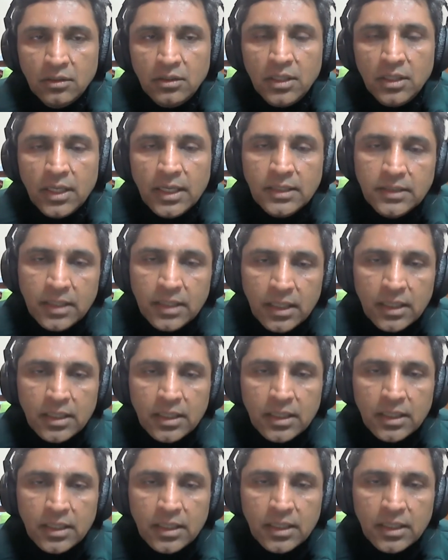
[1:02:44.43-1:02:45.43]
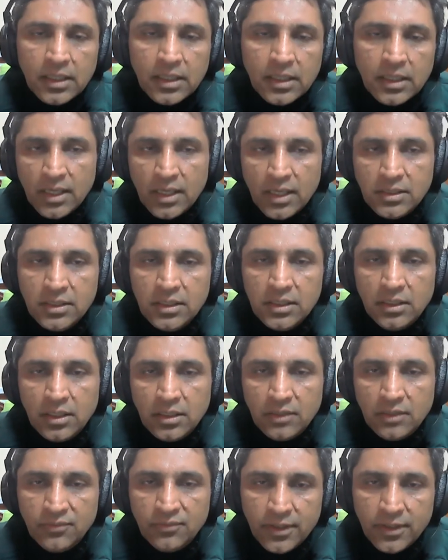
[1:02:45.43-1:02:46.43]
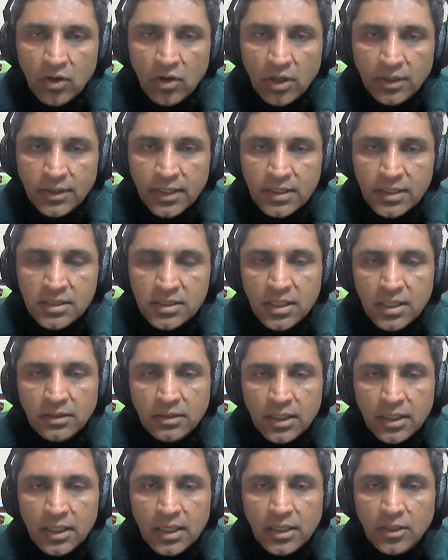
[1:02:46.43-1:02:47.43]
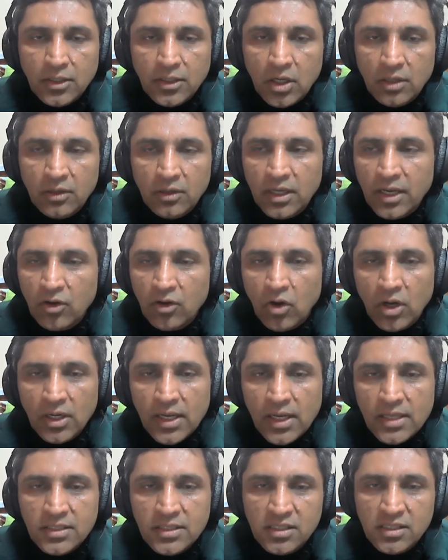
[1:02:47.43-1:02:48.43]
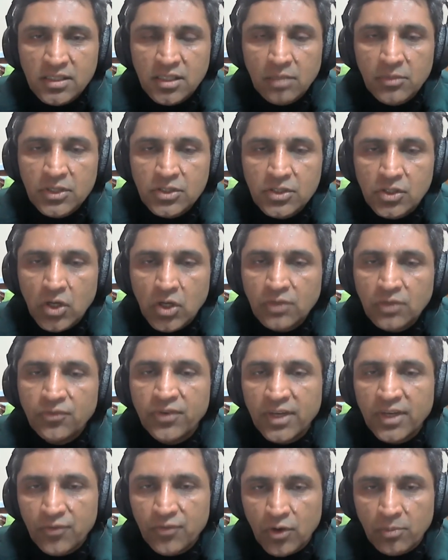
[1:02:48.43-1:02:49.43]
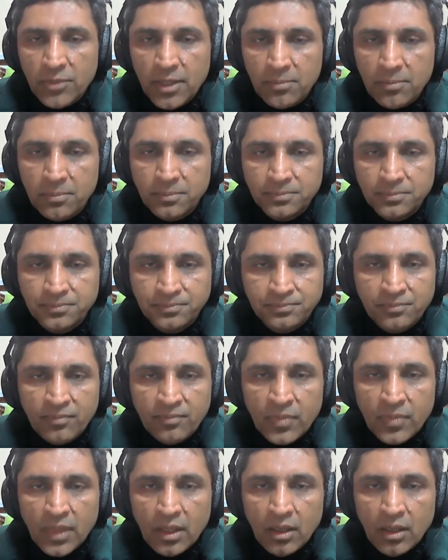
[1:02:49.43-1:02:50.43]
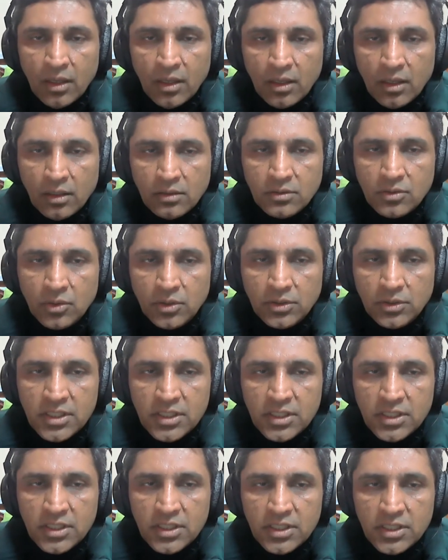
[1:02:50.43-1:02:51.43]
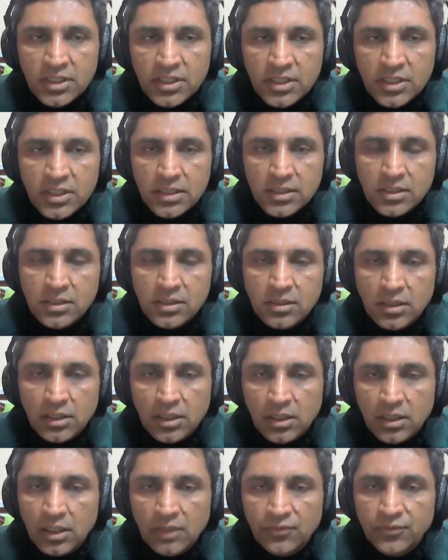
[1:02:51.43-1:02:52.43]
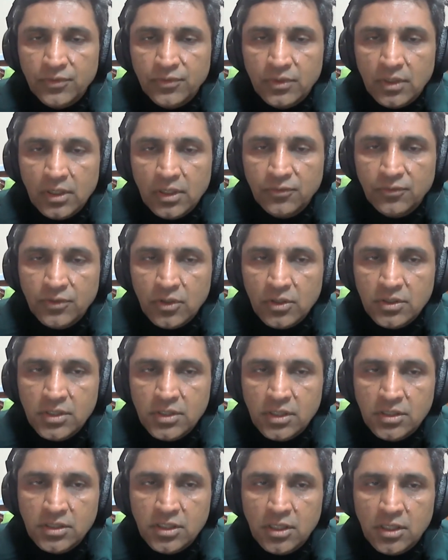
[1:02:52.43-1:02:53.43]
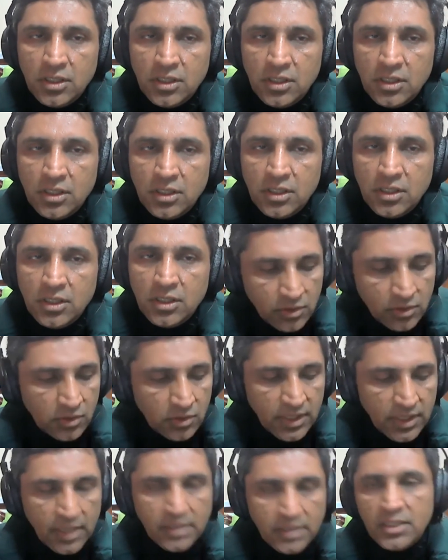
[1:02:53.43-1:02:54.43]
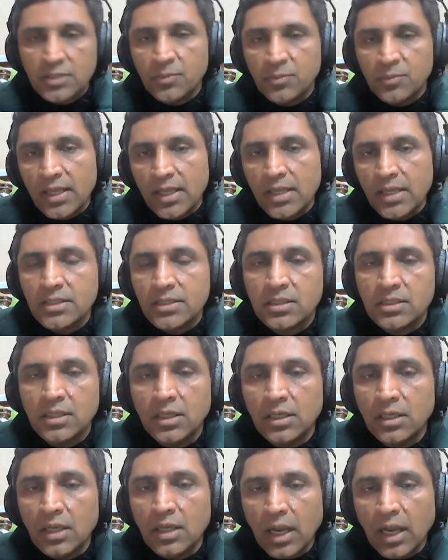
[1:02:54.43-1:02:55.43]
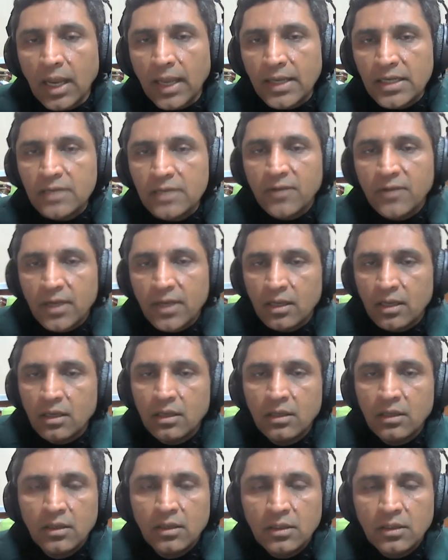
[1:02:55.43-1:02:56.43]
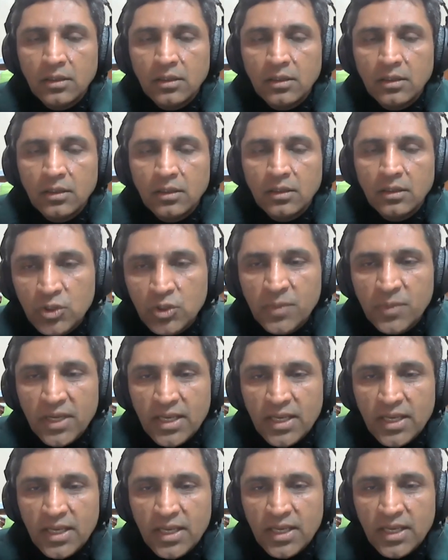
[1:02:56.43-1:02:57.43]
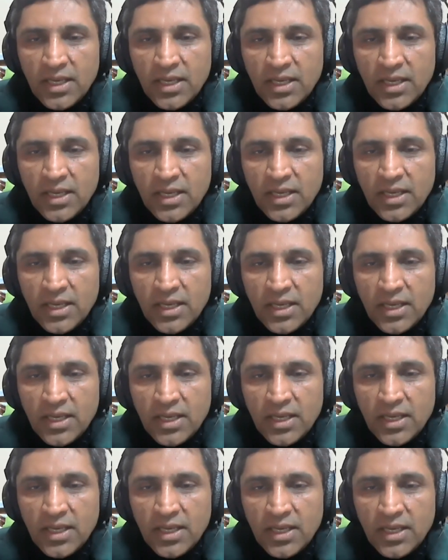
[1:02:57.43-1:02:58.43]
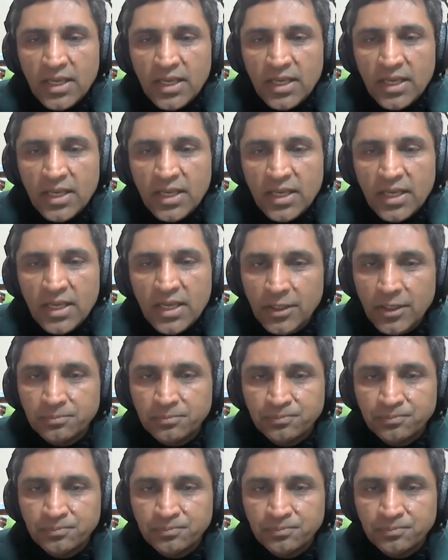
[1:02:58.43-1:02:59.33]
They are there in our society in a different context, and they are not. Online system is not free from them so these biases, uh, if, if your system, if your society is biased in any way, that those biases cannot be eliminated in a digital medium.